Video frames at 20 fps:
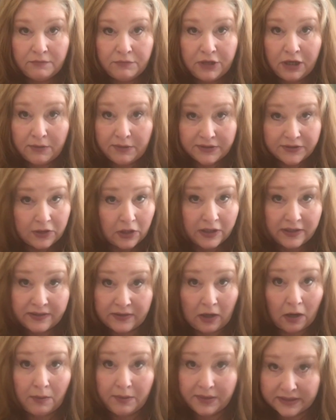
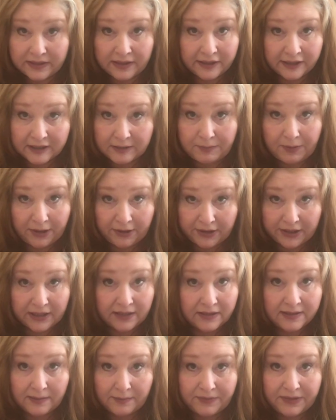it's always an
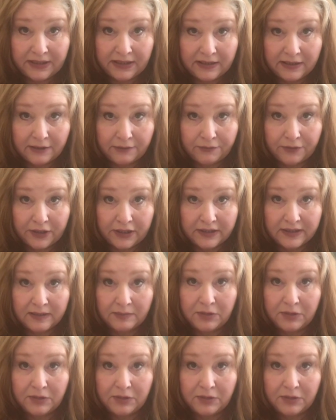experience, something different.